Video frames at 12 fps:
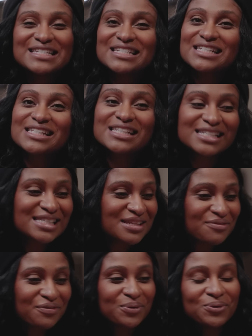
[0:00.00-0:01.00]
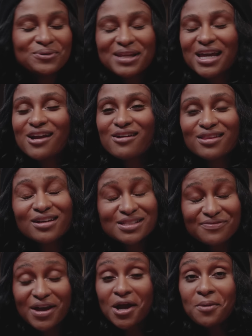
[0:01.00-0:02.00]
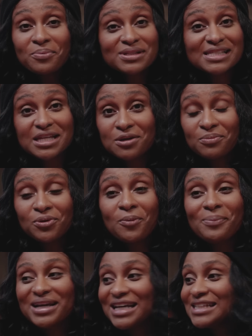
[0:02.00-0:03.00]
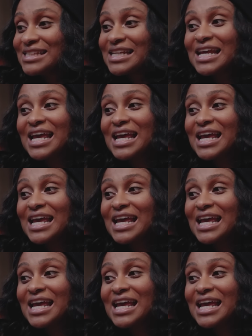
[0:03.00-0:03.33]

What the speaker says: dishes and food here. It looks very presentable, but